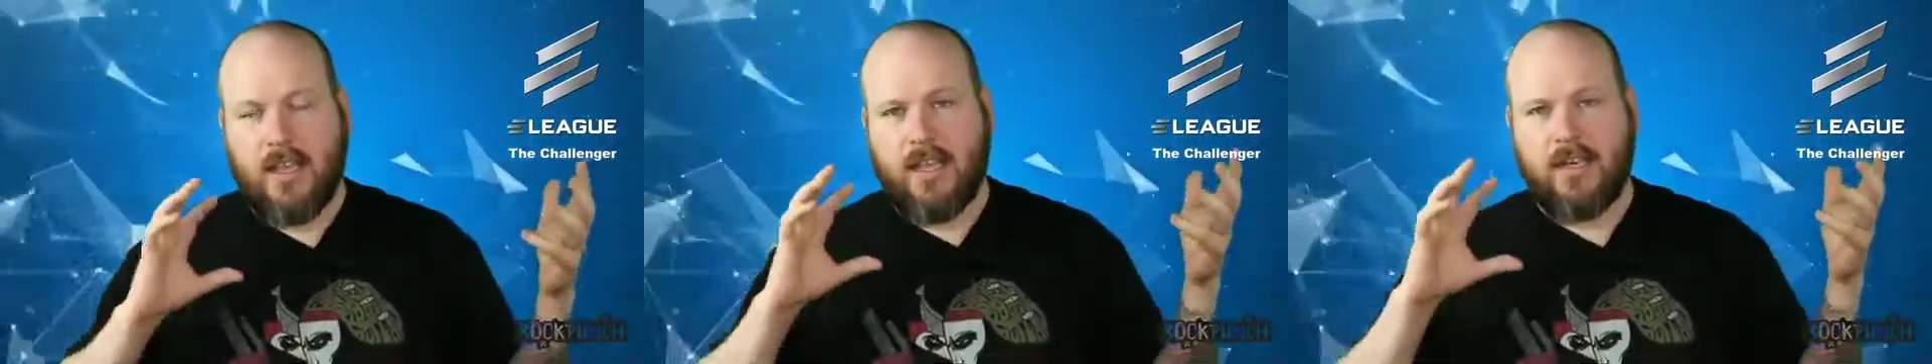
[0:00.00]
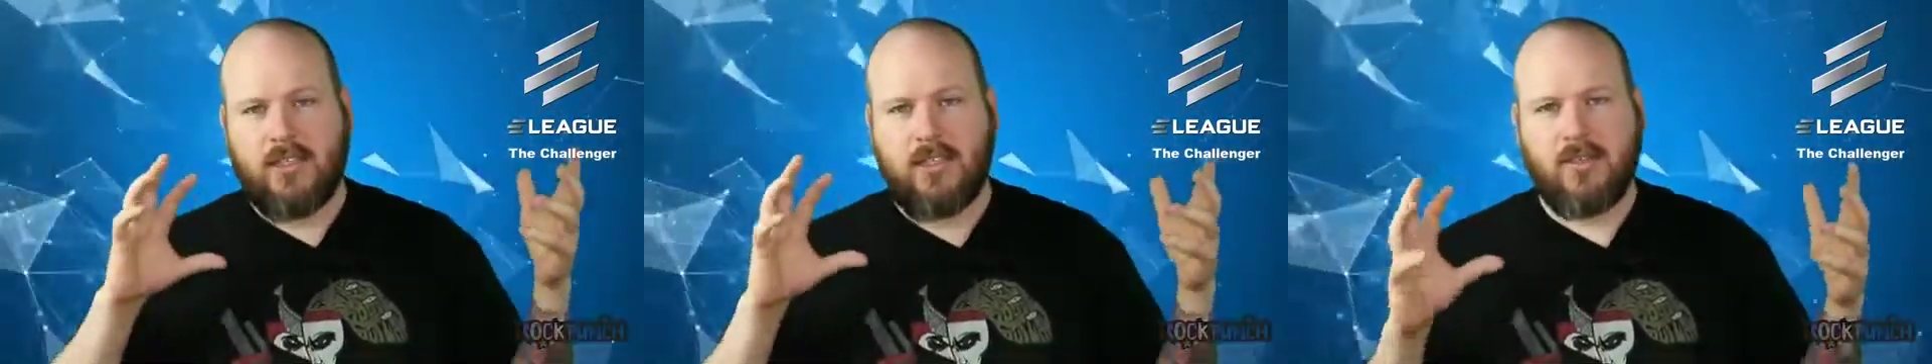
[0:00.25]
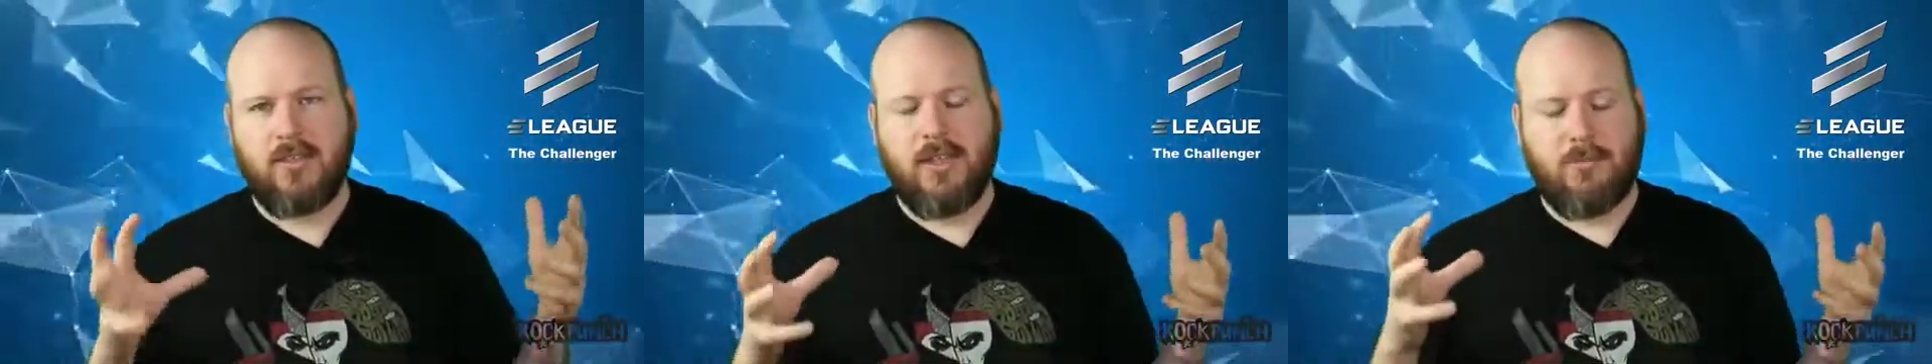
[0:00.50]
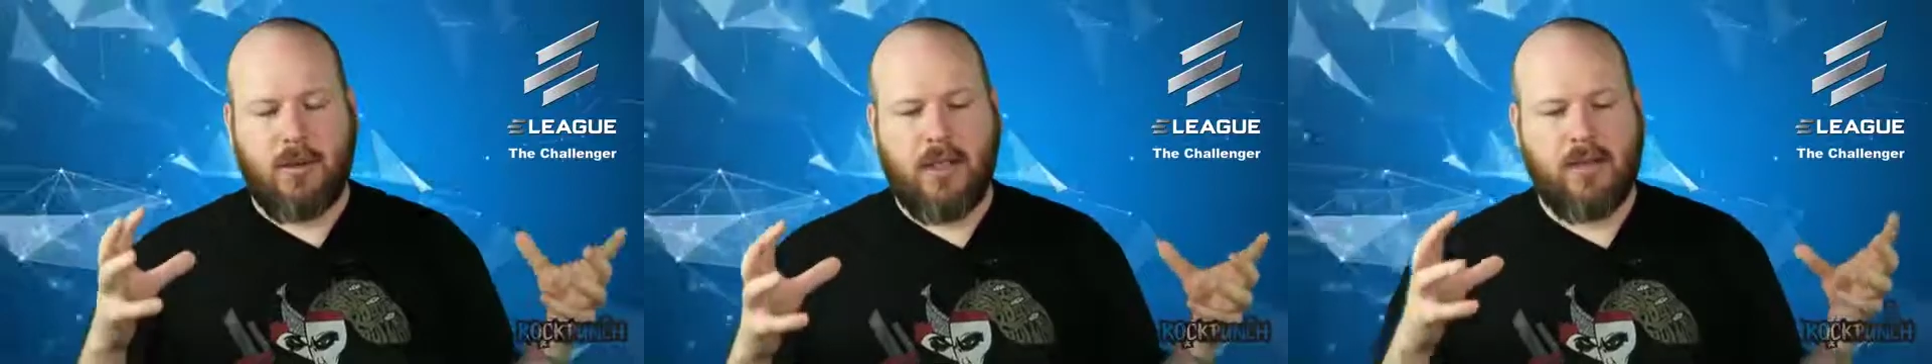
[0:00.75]
it is
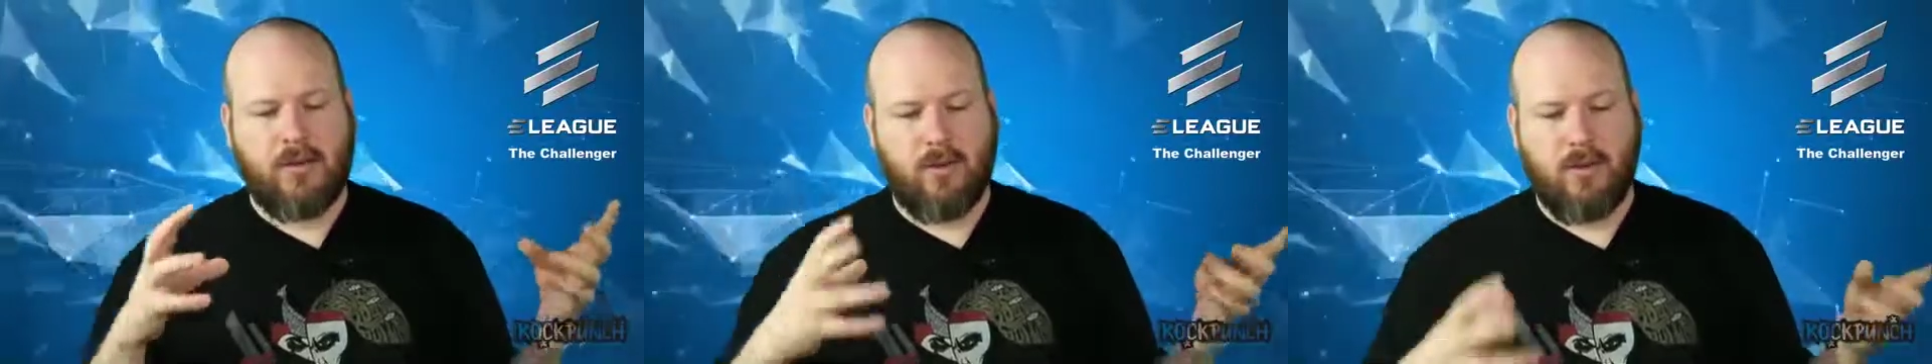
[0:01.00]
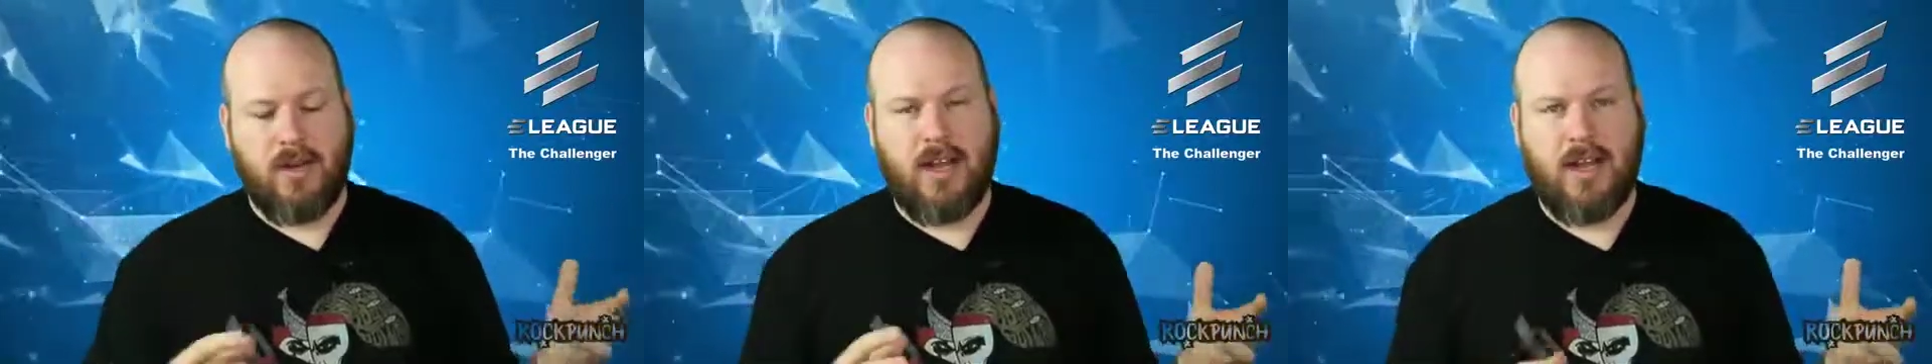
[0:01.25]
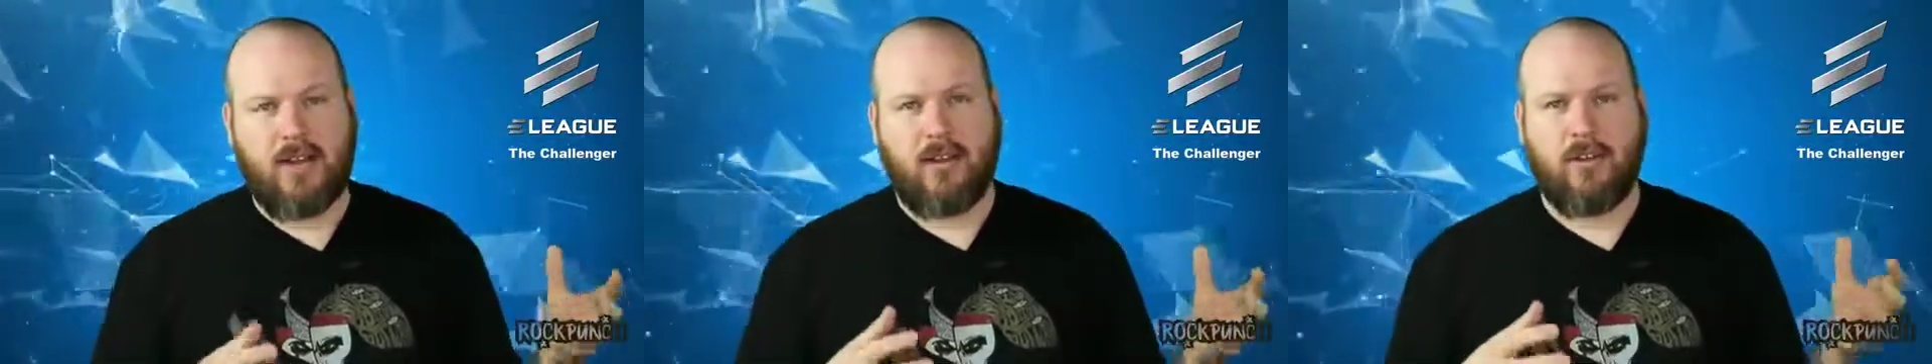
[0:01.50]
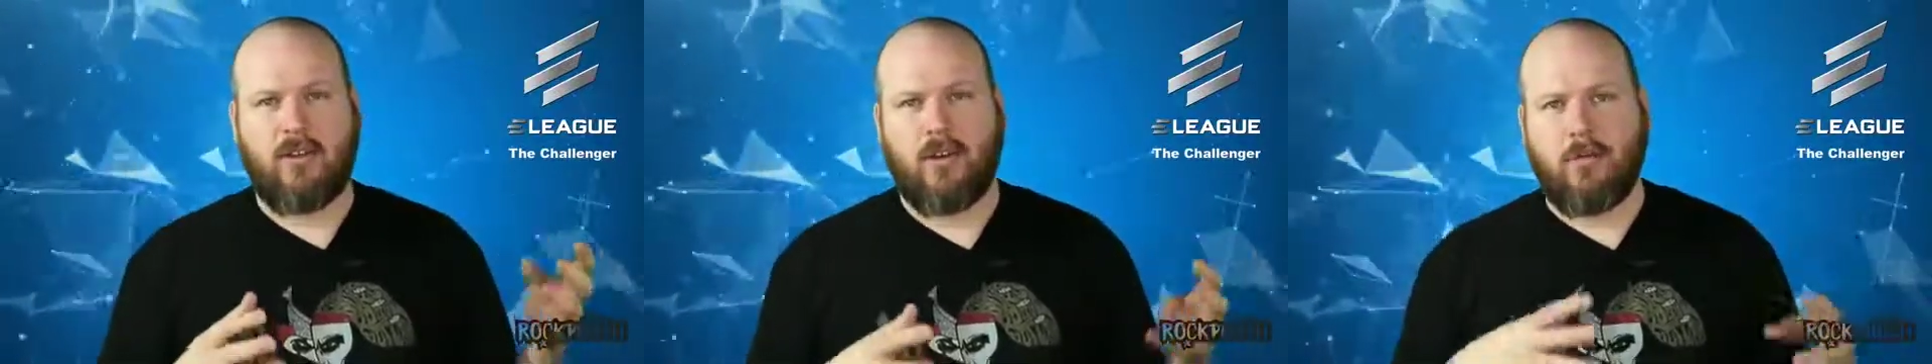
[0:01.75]
using players who are not
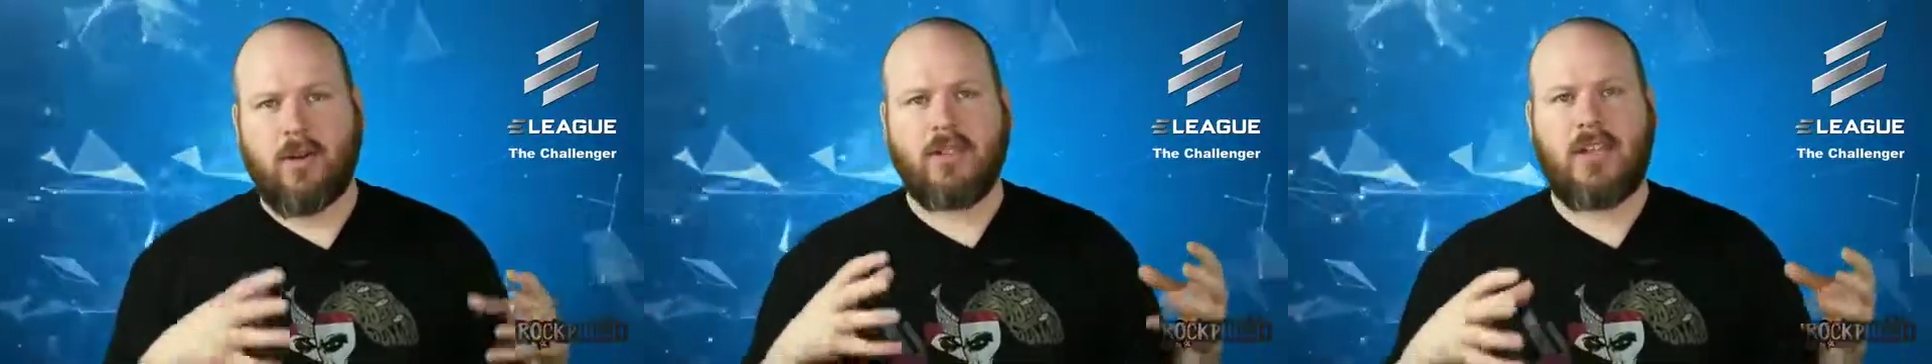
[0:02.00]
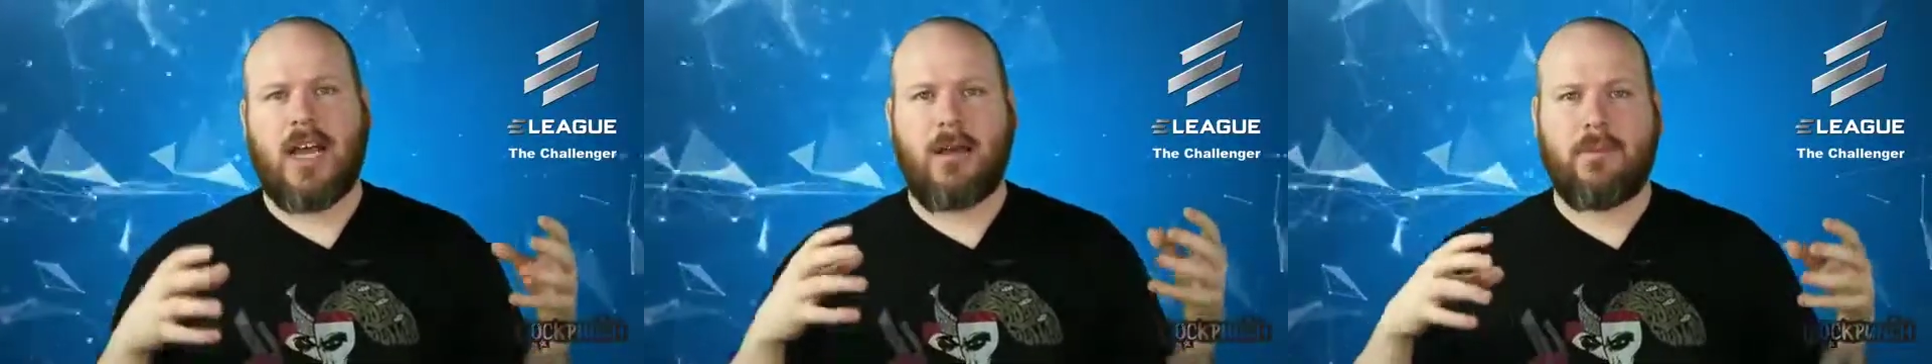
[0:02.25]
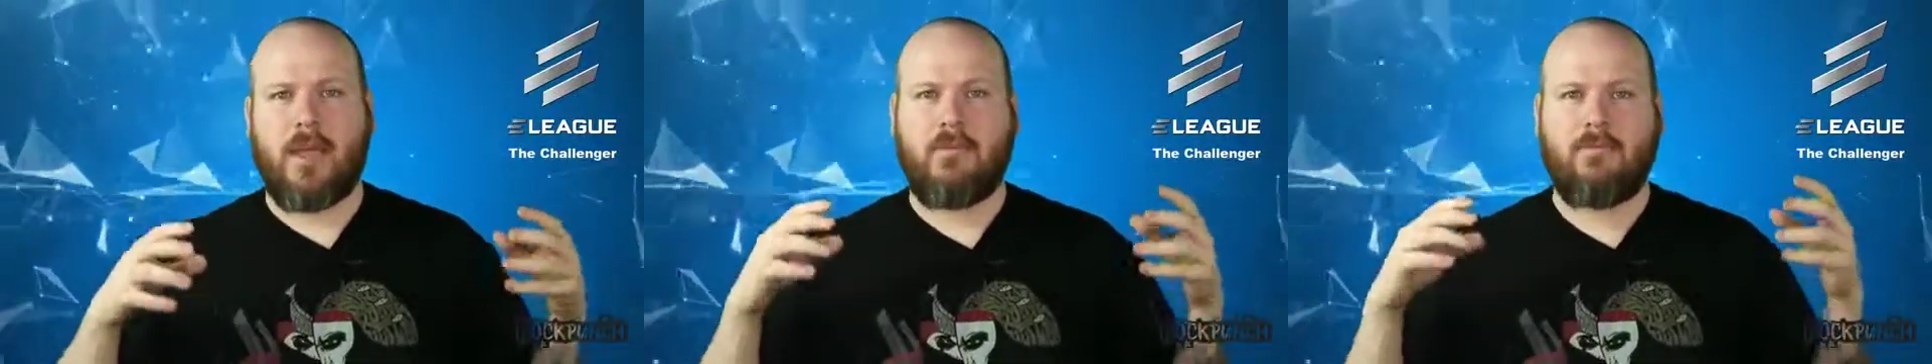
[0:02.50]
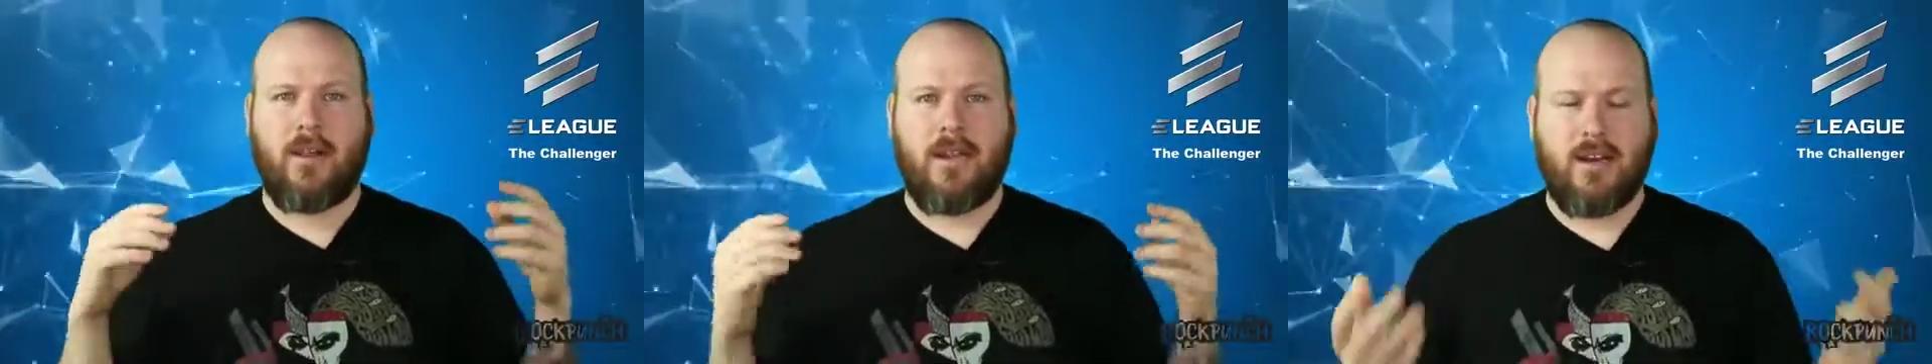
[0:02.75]
your normal top 8
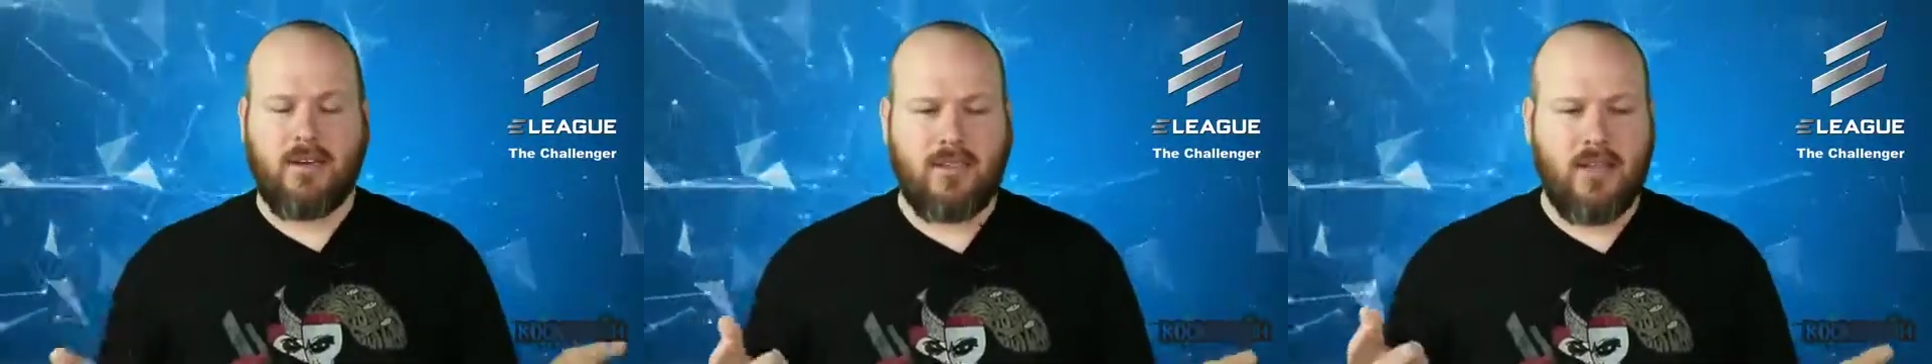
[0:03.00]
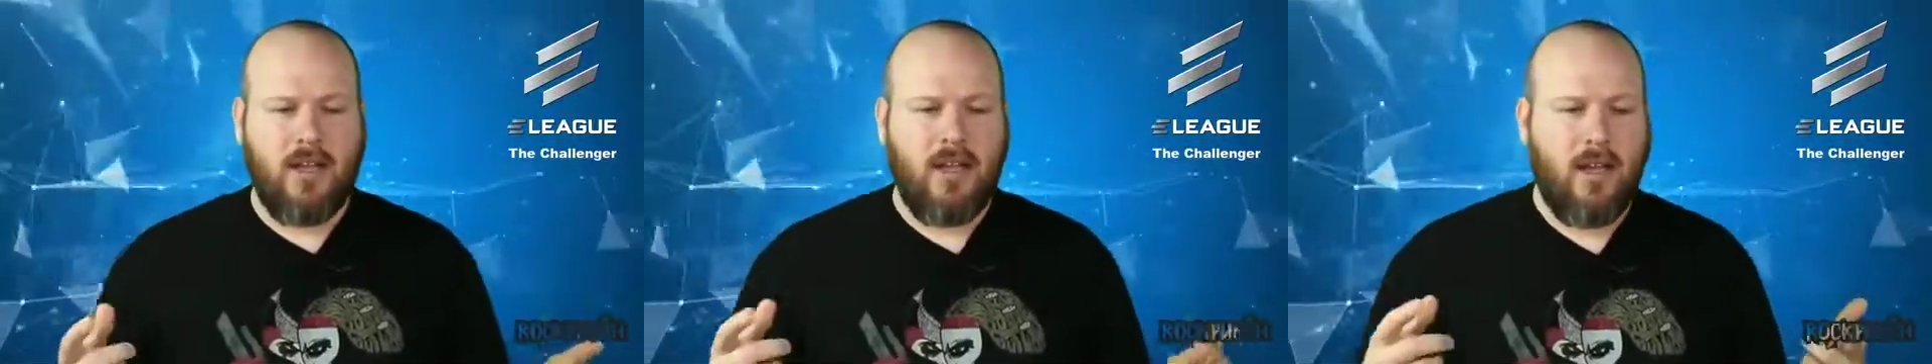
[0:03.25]
players.